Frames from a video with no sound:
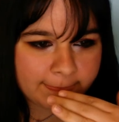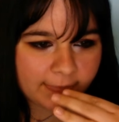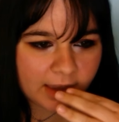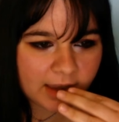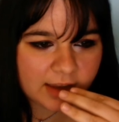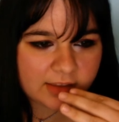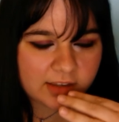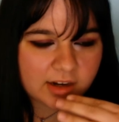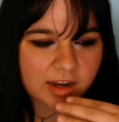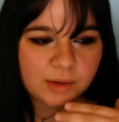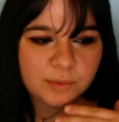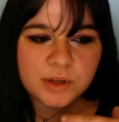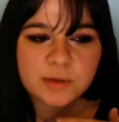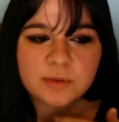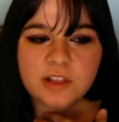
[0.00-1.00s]
And then I
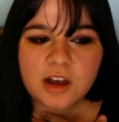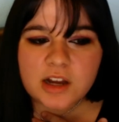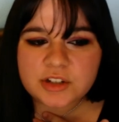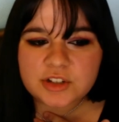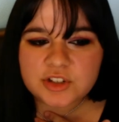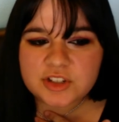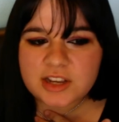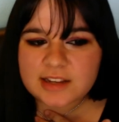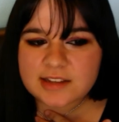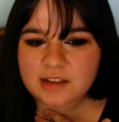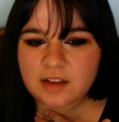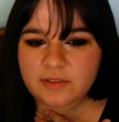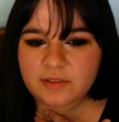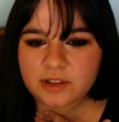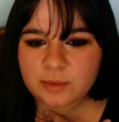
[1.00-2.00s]
relaunched as
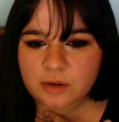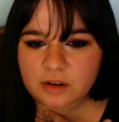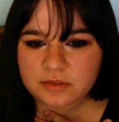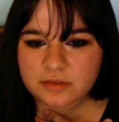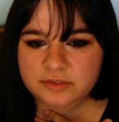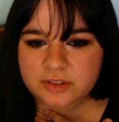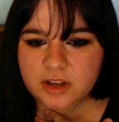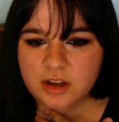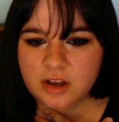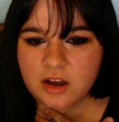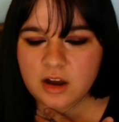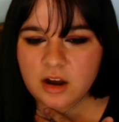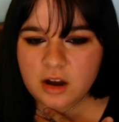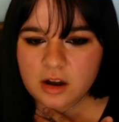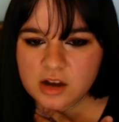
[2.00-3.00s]
Lovely Wolf
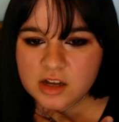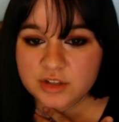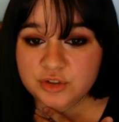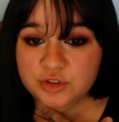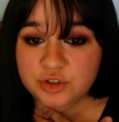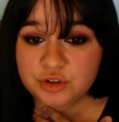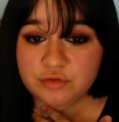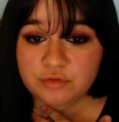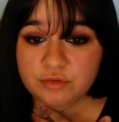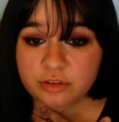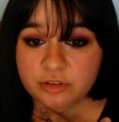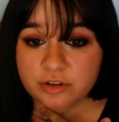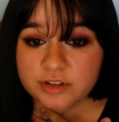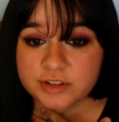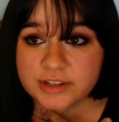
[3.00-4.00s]
on June
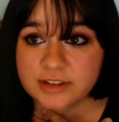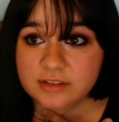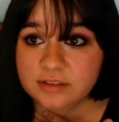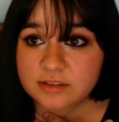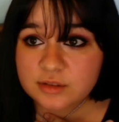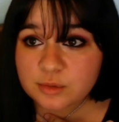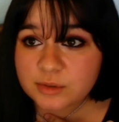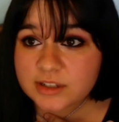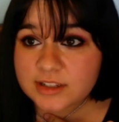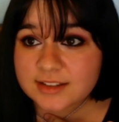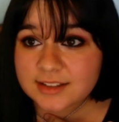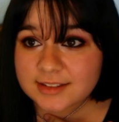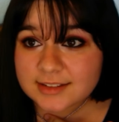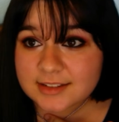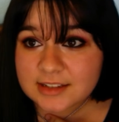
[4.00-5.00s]
13th,
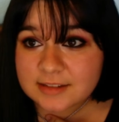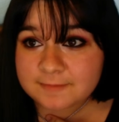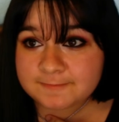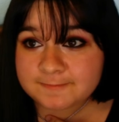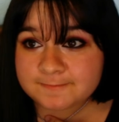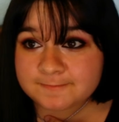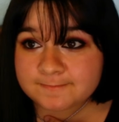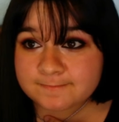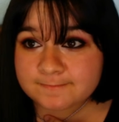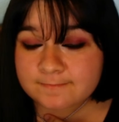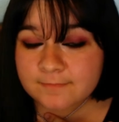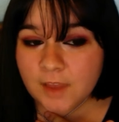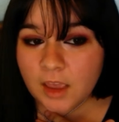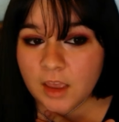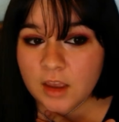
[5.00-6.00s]
2016.
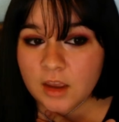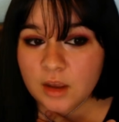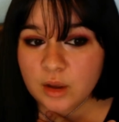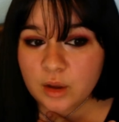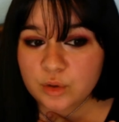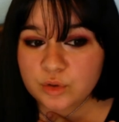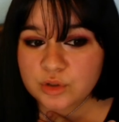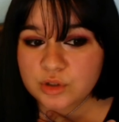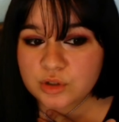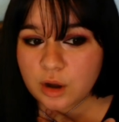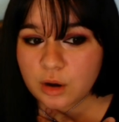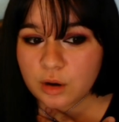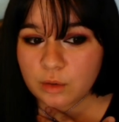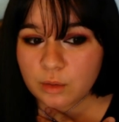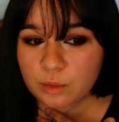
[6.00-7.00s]

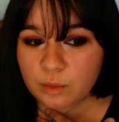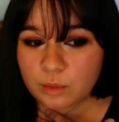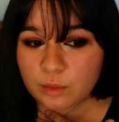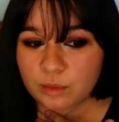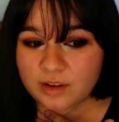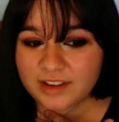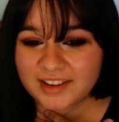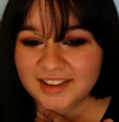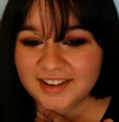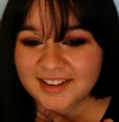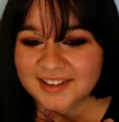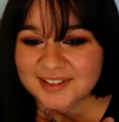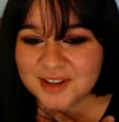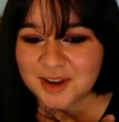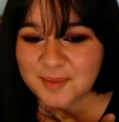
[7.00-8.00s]
So it
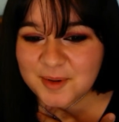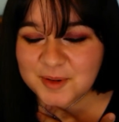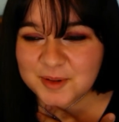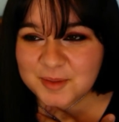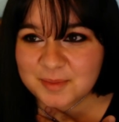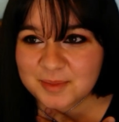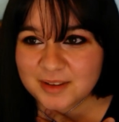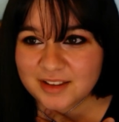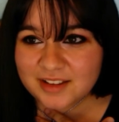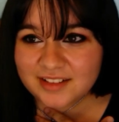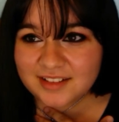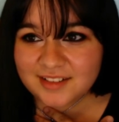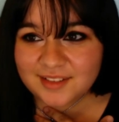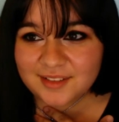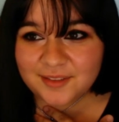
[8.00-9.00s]
has almost
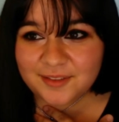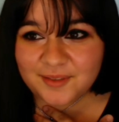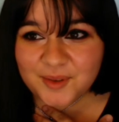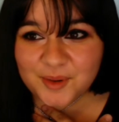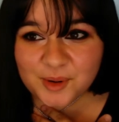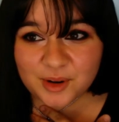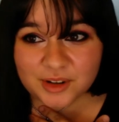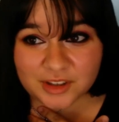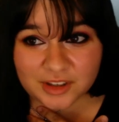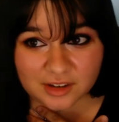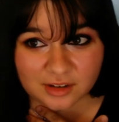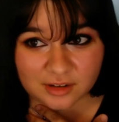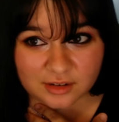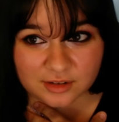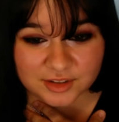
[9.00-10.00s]
been 4
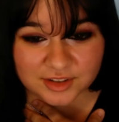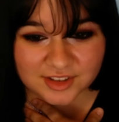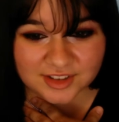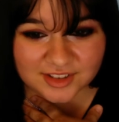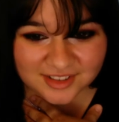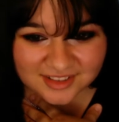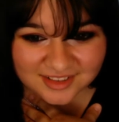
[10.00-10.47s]
years